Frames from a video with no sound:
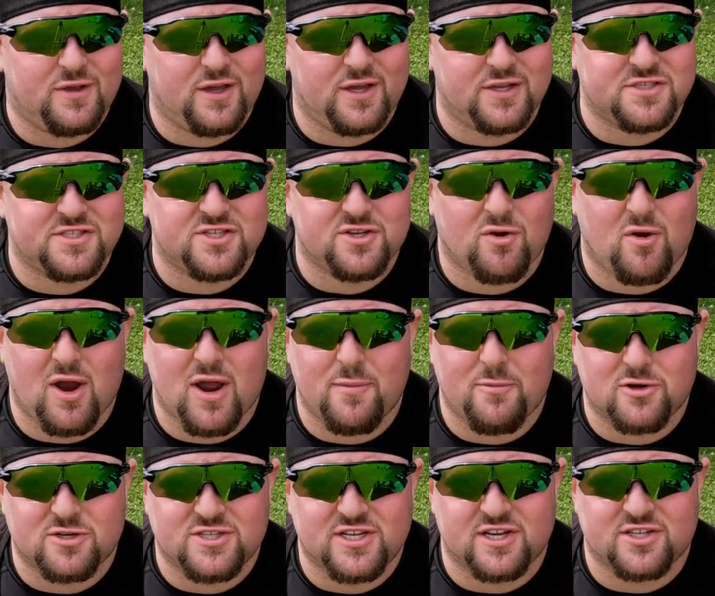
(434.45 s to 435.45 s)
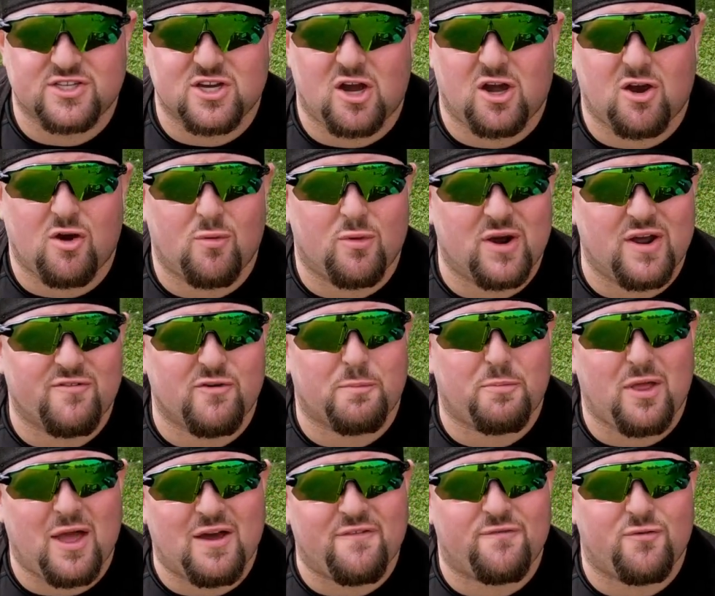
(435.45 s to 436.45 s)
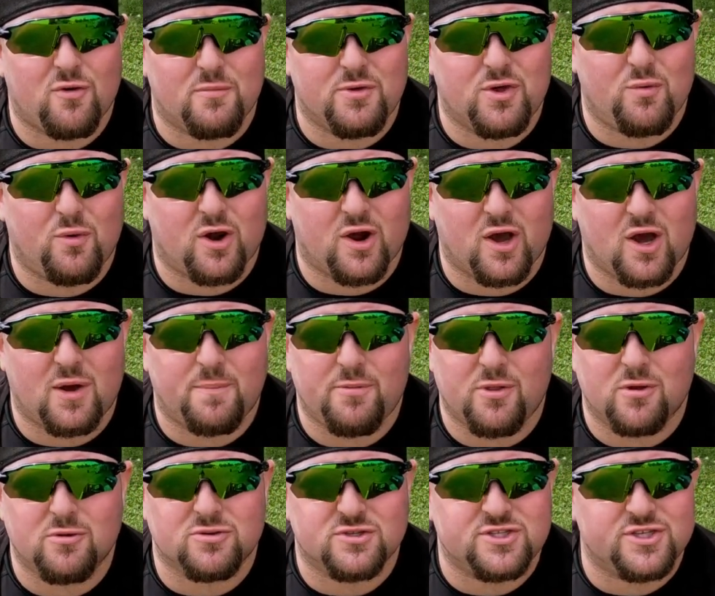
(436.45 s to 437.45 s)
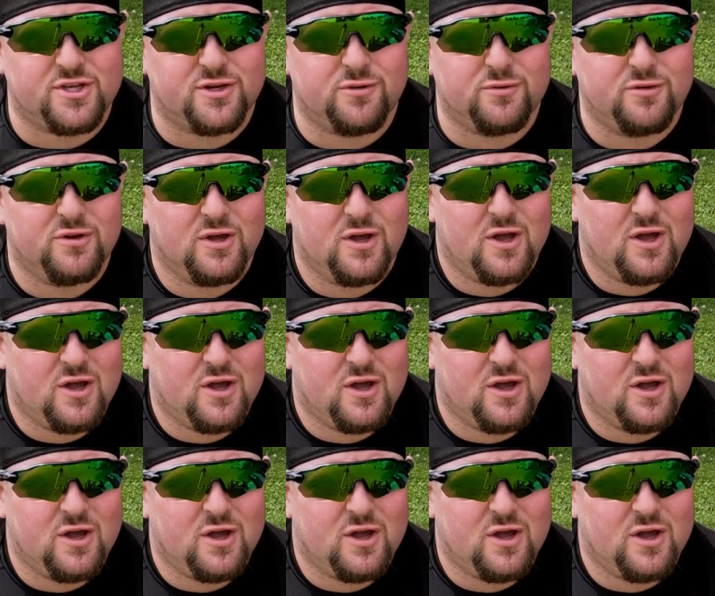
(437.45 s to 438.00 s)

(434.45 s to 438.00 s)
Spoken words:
Instagram or TikTok or whatever platform you want to upload to,